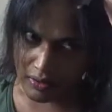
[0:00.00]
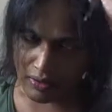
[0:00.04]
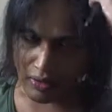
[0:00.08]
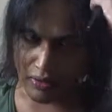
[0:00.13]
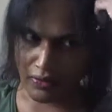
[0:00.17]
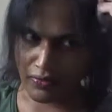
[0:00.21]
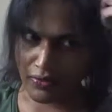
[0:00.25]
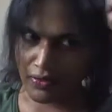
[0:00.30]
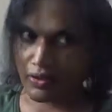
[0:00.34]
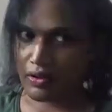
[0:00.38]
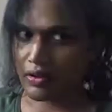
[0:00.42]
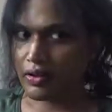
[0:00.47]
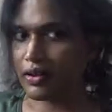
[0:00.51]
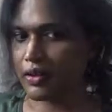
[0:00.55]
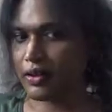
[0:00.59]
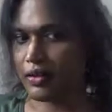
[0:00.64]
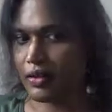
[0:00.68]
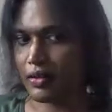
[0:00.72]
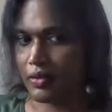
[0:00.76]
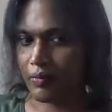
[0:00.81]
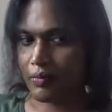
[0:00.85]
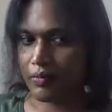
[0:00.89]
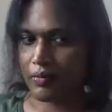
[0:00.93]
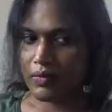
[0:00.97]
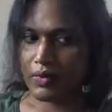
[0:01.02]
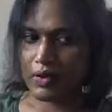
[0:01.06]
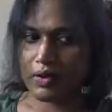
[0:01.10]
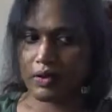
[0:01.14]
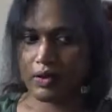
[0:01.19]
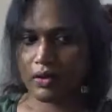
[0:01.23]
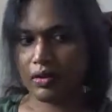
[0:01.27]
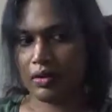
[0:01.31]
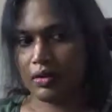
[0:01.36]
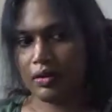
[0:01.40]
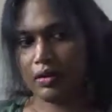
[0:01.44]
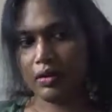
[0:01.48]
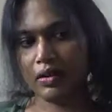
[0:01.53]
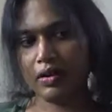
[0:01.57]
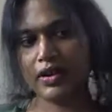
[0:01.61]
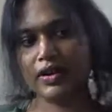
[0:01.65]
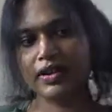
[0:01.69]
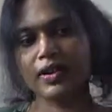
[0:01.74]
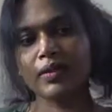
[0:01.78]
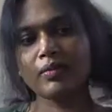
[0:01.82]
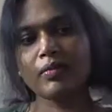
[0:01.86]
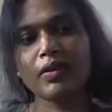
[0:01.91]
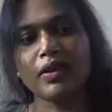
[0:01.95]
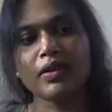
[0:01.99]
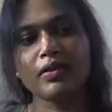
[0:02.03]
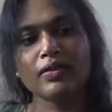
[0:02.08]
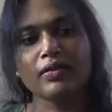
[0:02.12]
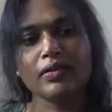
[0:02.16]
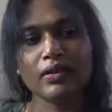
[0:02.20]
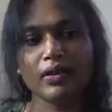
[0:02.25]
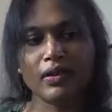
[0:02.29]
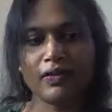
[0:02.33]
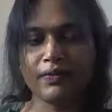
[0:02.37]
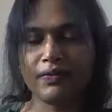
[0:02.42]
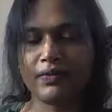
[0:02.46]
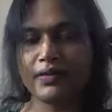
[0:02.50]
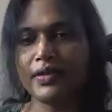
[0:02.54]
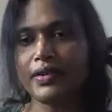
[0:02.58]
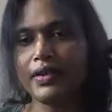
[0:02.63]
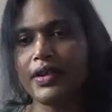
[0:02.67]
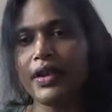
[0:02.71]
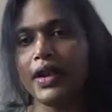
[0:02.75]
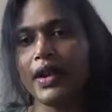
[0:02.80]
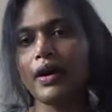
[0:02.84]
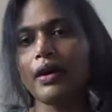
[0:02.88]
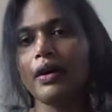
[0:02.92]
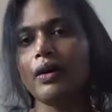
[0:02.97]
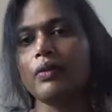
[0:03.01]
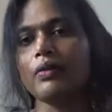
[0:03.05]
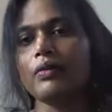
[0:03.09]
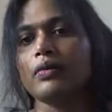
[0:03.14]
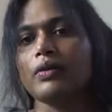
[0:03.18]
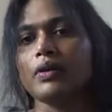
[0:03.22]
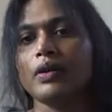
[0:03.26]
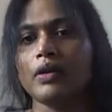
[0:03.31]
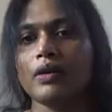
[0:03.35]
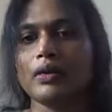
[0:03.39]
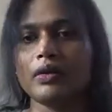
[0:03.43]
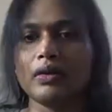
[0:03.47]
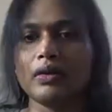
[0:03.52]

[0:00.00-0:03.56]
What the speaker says: I feel like I'm letting myself down.